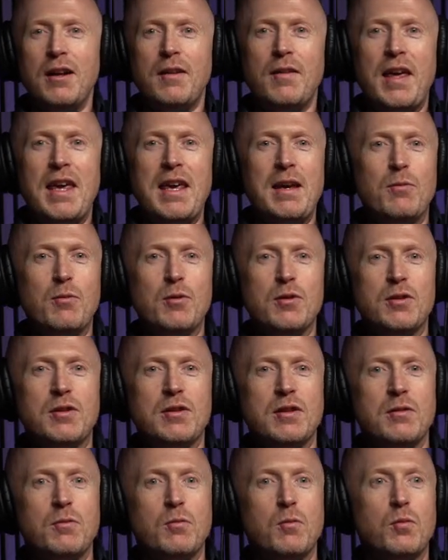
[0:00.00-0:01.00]
he
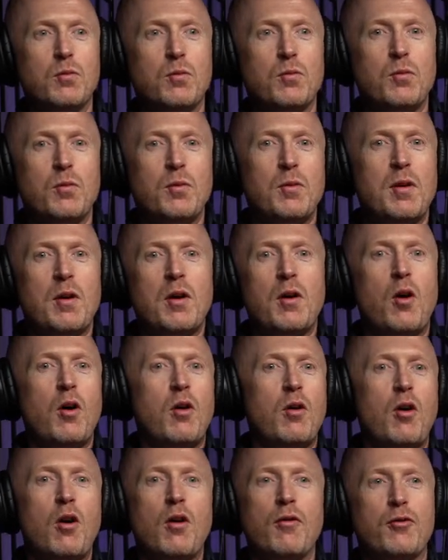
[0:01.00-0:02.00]
was
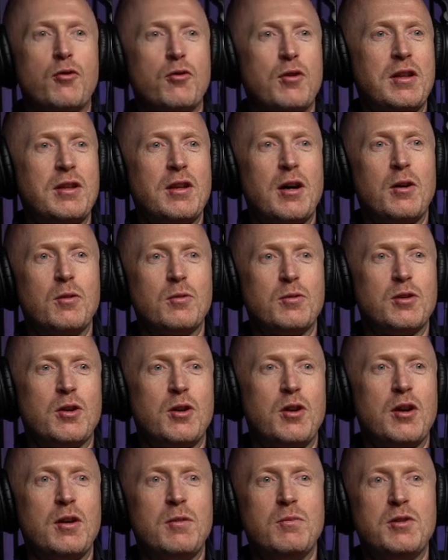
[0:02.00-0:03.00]
off grid the whole
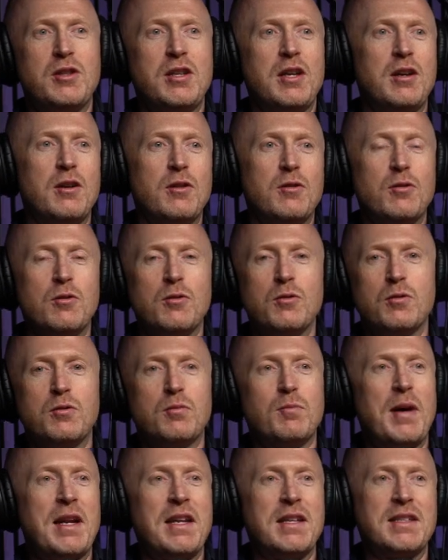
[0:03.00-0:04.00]
time, chilled,
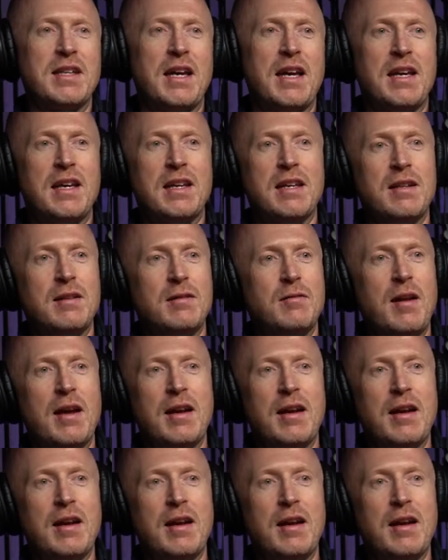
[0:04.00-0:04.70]
meditating,